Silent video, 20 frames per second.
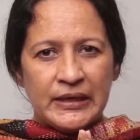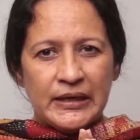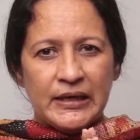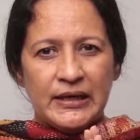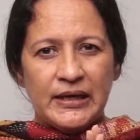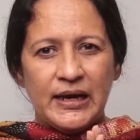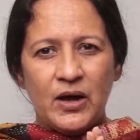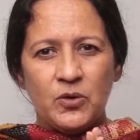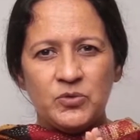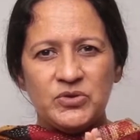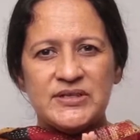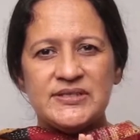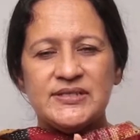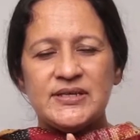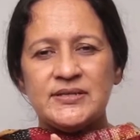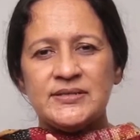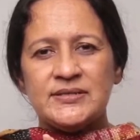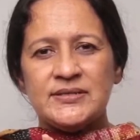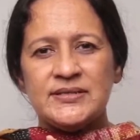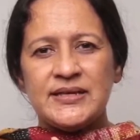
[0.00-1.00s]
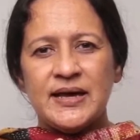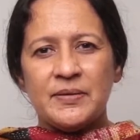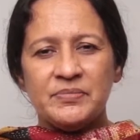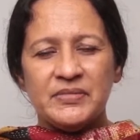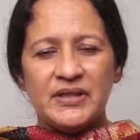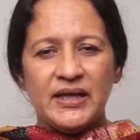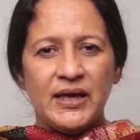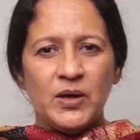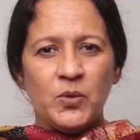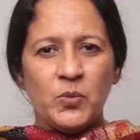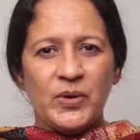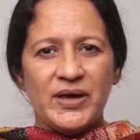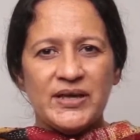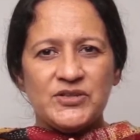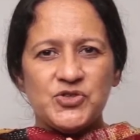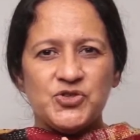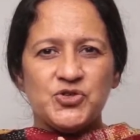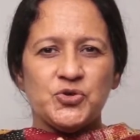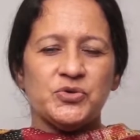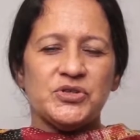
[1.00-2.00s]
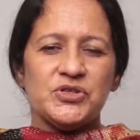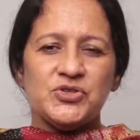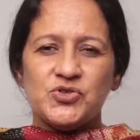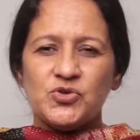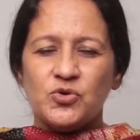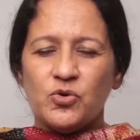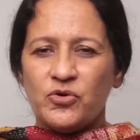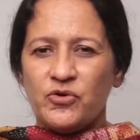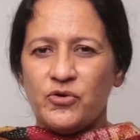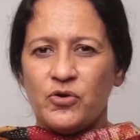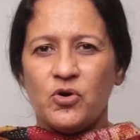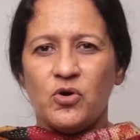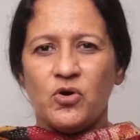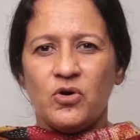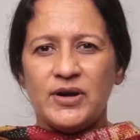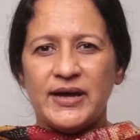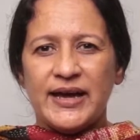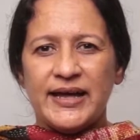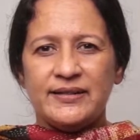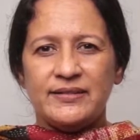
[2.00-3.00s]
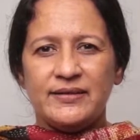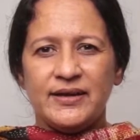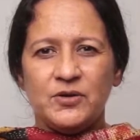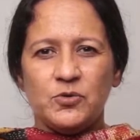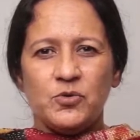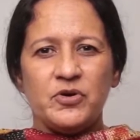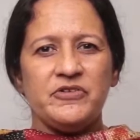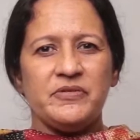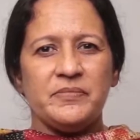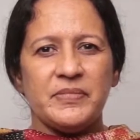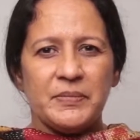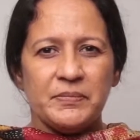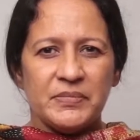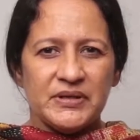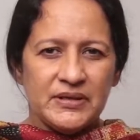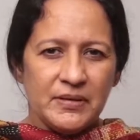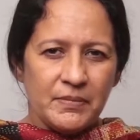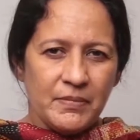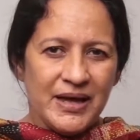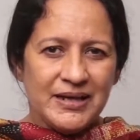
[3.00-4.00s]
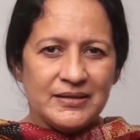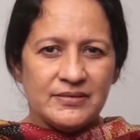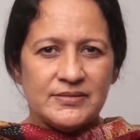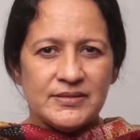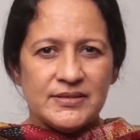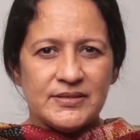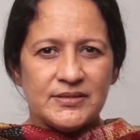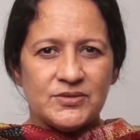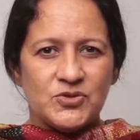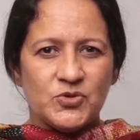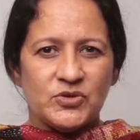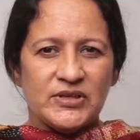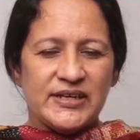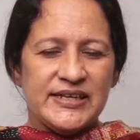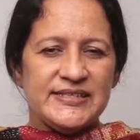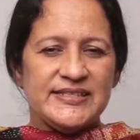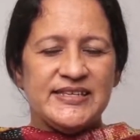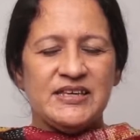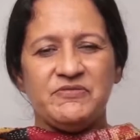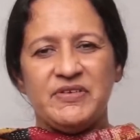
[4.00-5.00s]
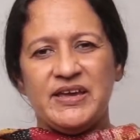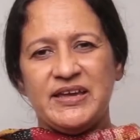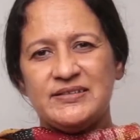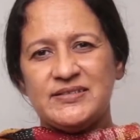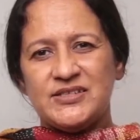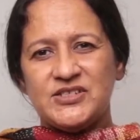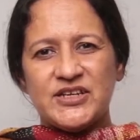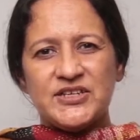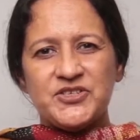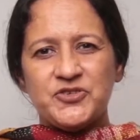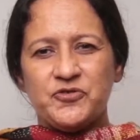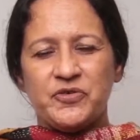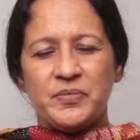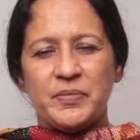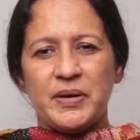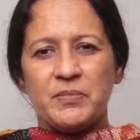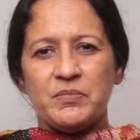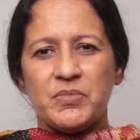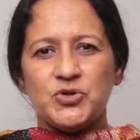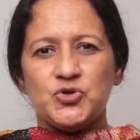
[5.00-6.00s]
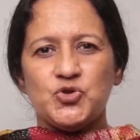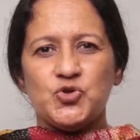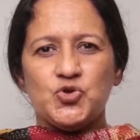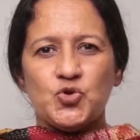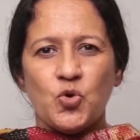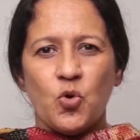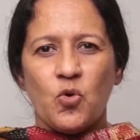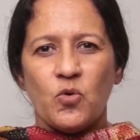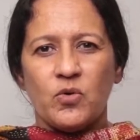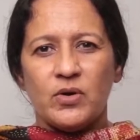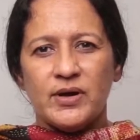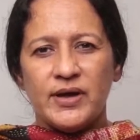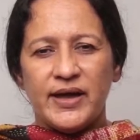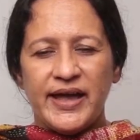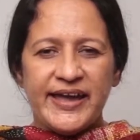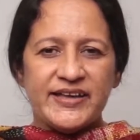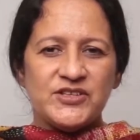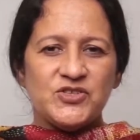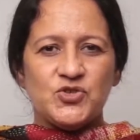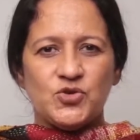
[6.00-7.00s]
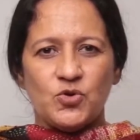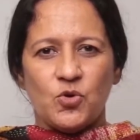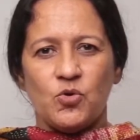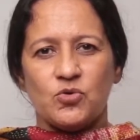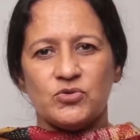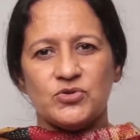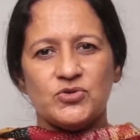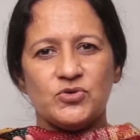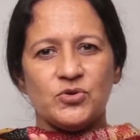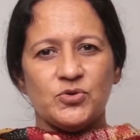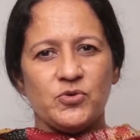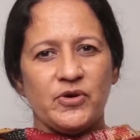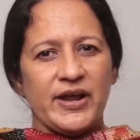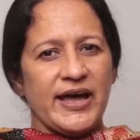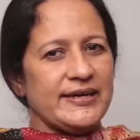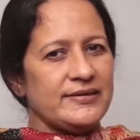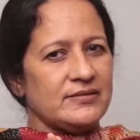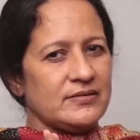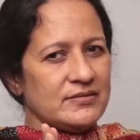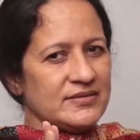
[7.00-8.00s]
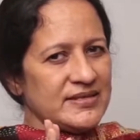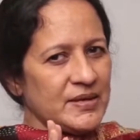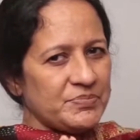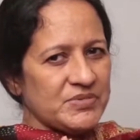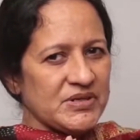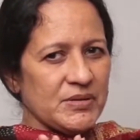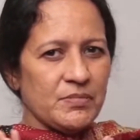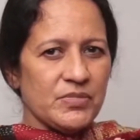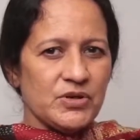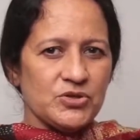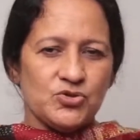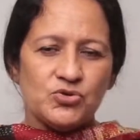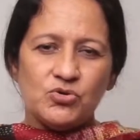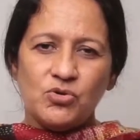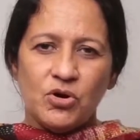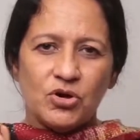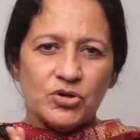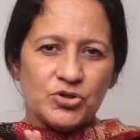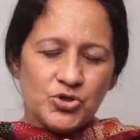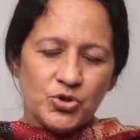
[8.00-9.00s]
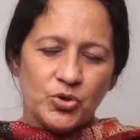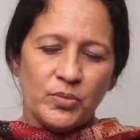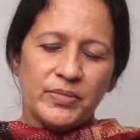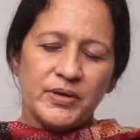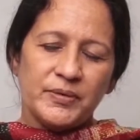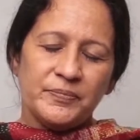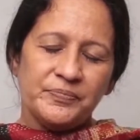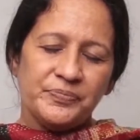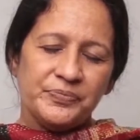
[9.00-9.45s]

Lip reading: Now this is something where students go wrong and they don't remember the months. So the easy way is just remember sow, S-O. So you write September to October.